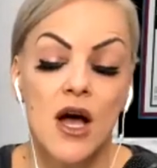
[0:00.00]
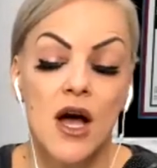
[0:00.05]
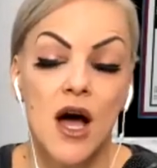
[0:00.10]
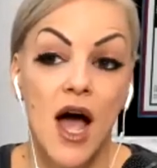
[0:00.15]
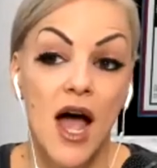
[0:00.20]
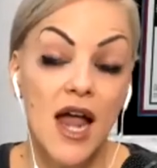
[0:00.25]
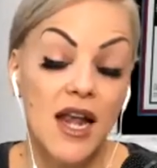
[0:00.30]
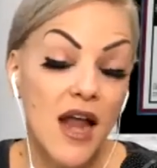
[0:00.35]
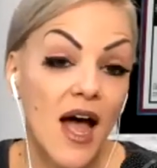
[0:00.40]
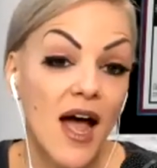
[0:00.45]

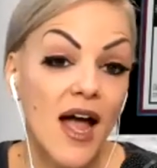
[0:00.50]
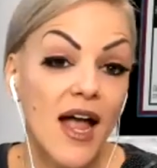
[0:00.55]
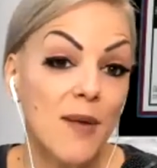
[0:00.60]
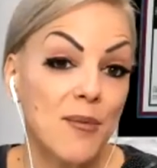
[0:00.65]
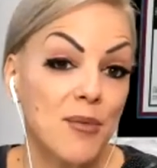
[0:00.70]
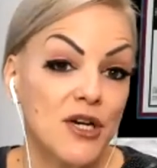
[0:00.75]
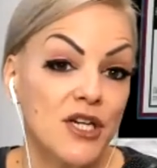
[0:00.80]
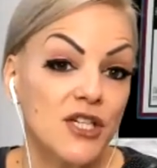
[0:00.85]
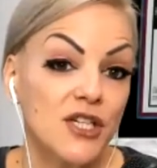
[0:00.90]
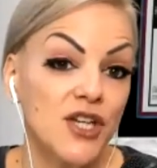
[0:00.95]
And I
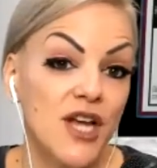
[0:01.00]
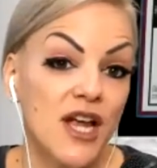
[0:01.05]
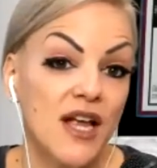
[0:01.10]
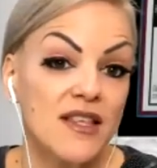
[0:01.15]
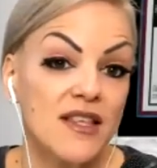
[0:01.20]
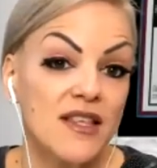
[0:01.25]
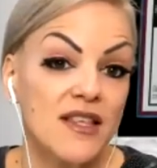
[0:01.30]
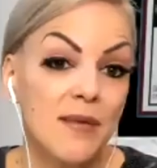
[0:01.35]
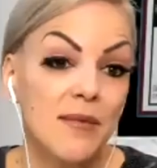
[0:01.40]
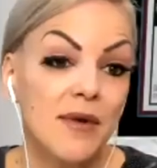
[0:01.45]
appreciate
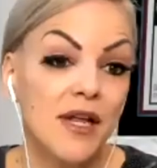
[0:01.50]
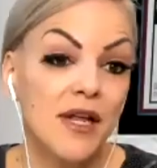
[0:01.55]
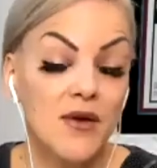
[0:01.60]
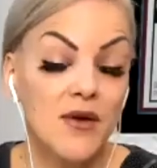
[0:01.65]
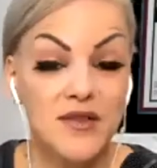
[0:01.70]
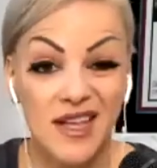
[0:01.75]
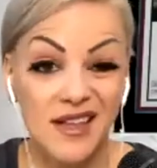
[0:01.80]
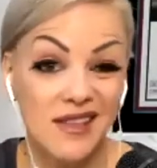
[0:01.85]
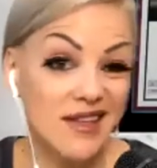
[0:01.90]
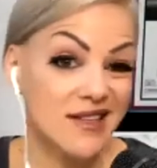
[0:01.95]
somebody who goes,
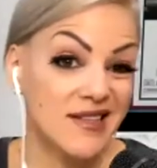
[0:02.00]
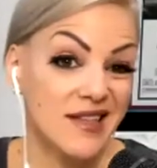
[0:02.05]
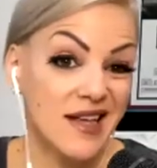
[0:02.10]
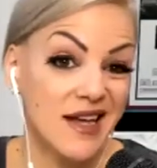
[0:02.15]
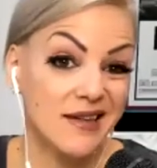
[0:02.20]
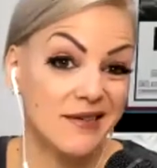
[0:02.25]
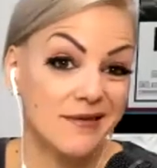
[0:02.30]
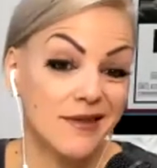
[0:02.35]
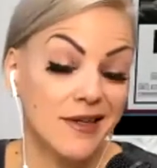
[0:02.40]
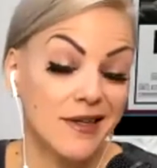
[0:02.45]
hey,
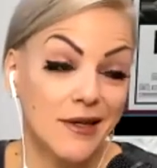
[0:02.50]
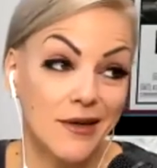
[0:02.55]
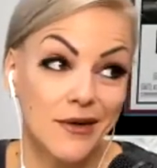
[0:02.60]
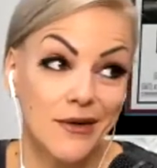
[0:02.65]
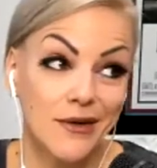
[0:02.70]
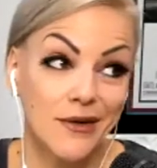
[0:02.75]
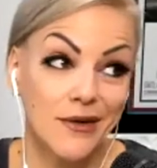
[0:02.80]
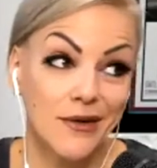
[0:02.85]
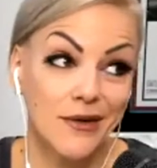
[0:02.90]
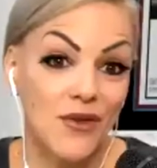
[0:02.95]
listen,
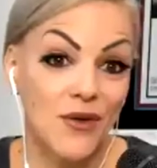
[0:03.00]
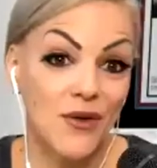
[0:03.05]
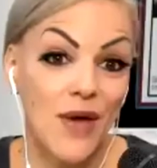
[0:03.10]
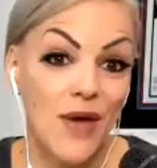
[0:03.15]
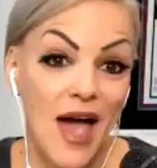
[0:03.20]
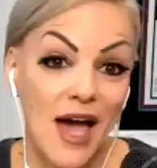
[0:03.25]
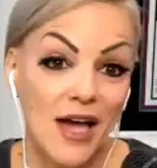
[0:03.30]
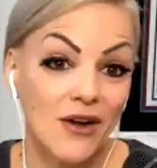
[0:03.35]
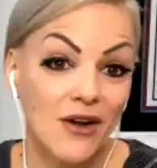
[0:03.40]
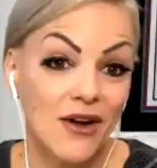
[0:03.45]
if you
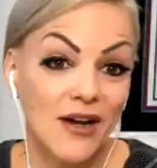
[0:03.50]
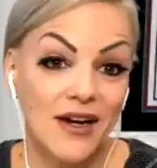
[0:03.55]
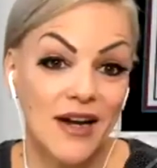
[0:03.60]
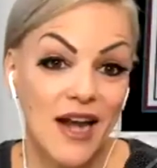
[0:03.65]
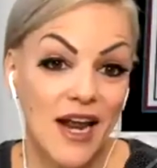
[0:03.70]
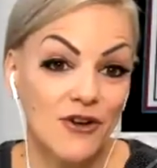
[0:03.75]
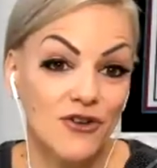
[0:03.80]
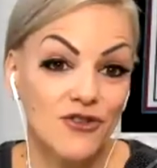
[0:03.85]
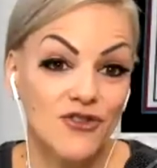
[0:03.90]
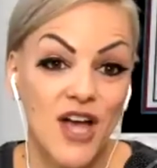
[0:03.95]
add on
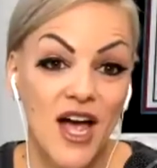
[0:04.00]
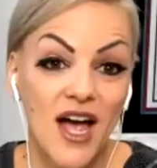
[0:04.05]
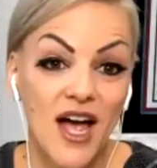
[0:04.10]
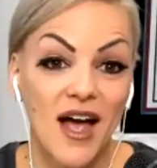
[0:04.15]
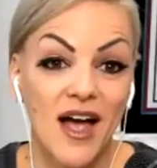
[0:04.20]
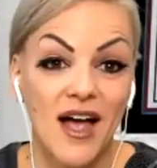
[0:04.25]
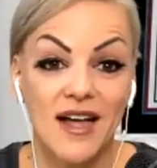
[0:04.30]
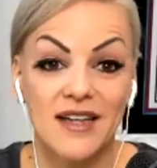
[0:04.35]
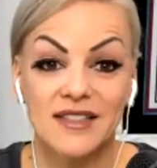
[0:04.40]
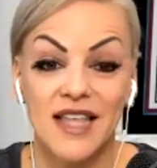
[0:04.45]

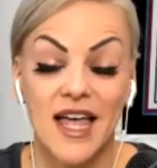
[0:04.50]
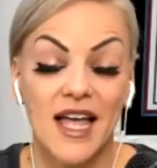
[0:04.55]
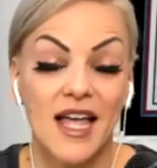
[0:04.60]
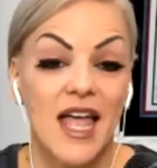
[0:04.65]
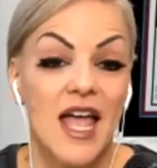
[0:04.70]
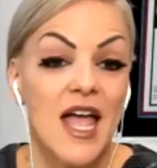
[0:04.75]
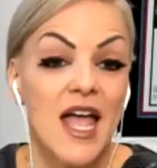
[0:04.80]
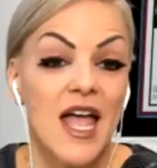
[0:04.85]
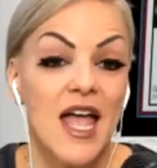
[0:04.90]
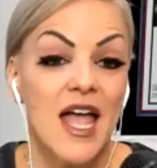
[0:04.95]
Energize,
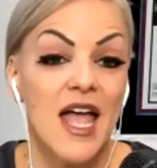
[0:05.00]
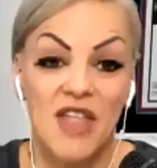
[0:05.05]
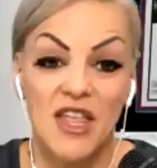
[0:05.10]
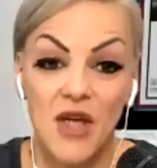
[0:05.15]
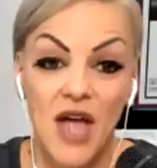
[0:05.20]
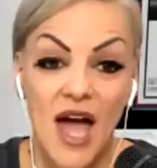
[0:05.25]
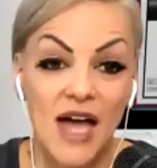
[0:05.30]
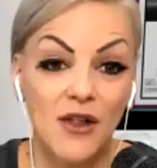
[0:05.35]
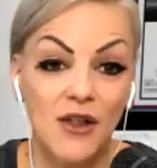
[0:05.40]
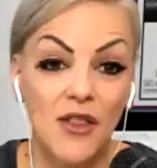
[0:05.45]
and you
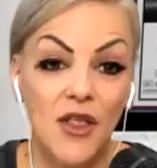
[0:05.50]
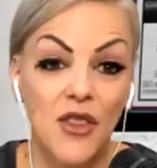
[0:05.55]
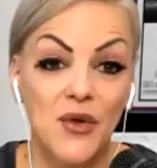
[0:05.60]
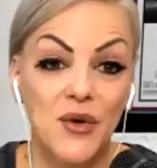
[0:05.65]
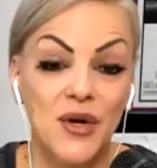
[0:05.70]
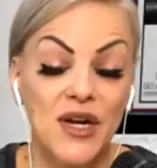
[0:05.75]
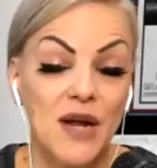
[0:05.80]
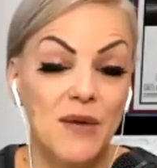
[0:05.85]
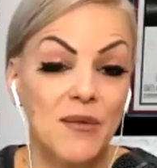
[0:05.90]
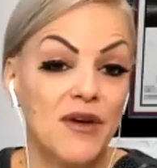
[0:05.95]
add on the
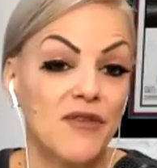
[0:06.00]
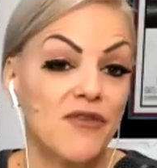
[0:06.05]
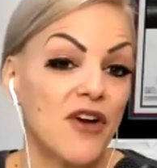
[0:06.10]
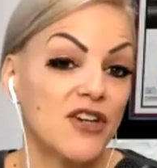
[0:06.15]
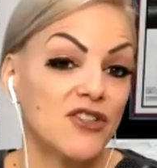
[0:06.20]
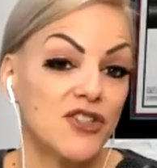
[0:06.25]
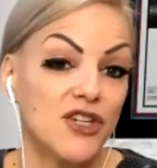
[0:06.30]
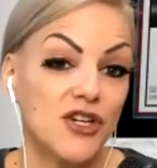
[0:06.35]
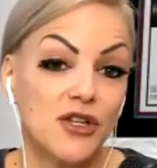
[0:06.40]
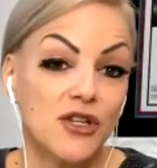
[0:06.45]
3-day
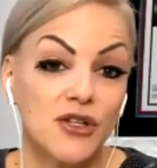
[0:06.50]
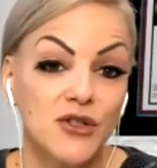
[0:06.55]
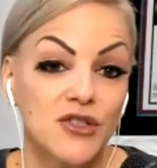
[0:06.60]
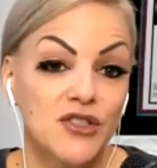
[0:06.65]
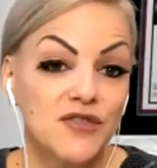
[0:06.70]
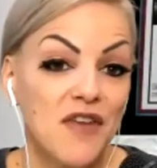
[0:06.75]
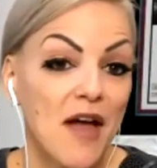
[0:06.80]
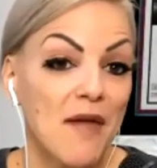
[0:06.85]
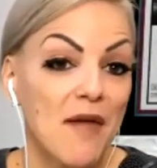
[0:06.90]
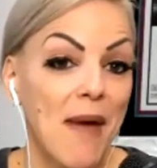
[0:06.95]
refresh, you're going to lose
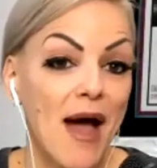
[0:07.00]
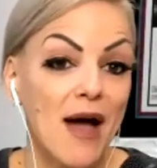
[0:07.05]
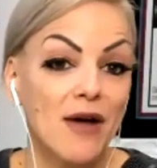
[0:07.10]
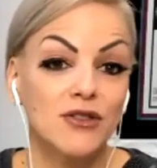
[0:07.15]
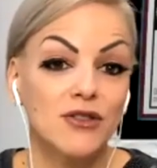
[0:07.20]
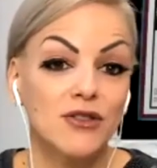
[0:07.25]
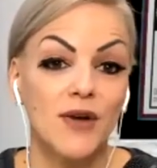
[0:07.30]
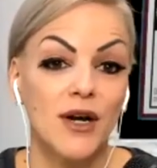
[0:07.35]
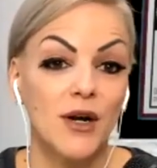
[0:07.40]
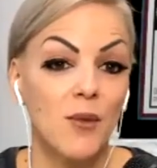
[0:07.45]
5 pounds
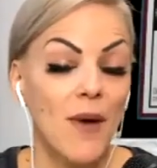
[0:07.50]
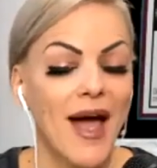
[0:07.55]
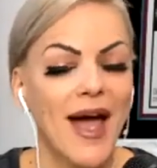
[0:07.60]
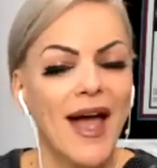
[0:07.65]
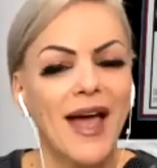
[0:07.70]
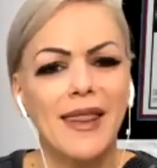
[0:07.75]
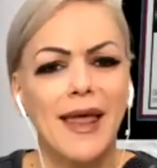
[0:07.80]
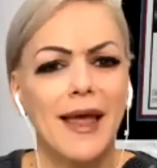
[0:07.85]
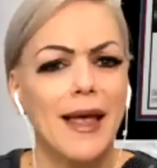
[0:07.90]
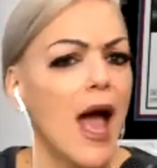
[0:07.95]
right away.
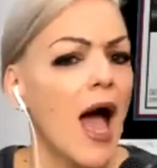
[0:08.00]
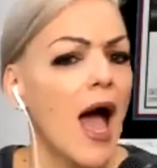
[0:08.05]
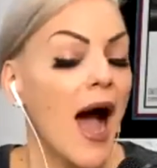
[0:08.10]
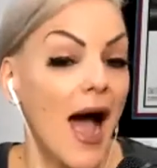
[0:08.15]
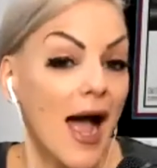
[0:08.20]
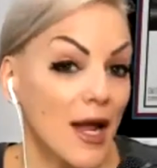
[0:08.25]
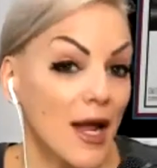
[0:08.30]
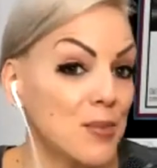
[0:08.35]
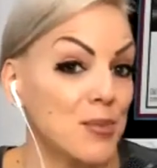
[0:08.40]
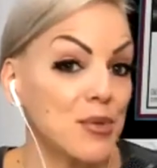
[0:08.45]

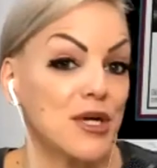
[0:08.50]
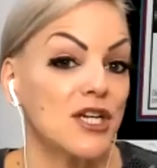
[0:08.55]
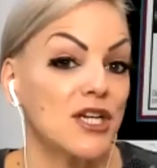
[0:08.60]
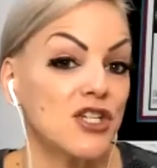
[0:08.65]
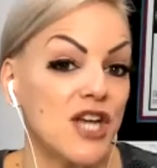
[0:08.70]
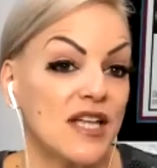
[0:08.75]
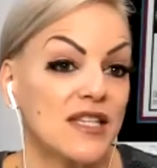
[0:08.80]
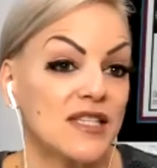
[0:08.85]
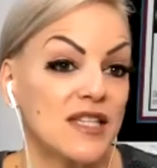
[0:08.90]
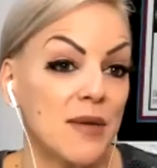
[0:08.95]
I
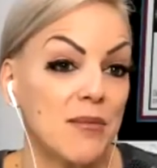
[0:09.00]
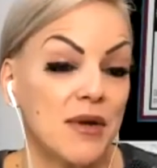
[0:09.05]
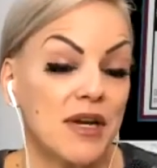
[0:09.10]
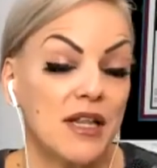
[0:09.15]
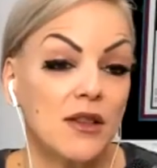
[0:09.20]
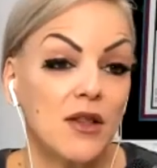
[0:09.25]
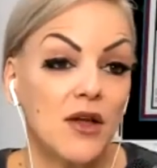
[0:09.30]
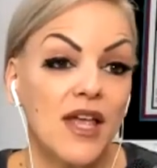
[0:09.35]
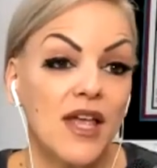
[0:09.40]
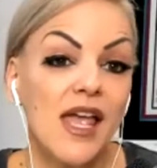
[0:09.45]
appreciate somebody
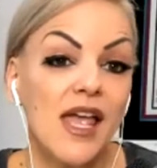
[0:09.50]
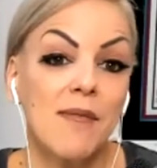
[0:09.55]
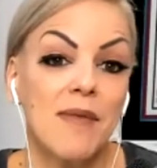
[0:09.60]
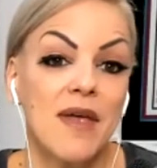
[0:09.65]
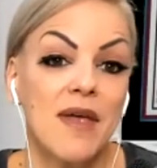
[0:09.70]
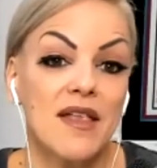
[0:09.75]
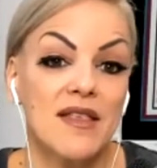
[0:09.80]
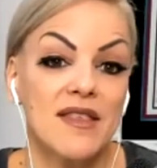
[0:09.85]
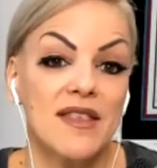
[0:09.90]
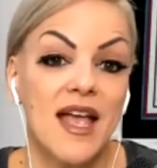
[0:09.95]
looking at
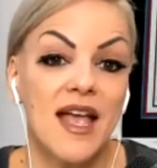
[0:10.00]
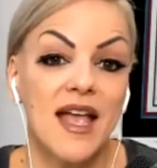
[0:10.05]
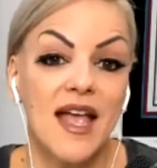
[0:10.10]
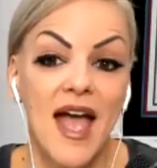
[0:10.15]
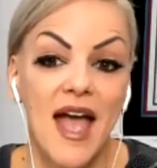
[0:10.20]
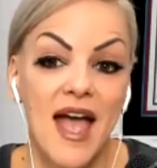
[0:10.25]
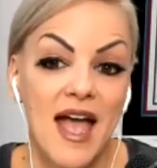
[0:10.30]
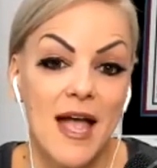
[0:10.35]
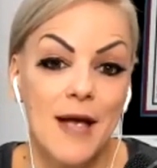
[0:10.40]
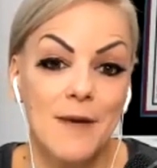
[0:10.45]
me and saying,
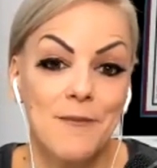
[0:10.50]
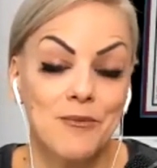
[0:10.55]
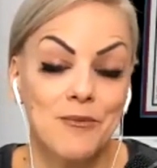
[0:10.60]
hey,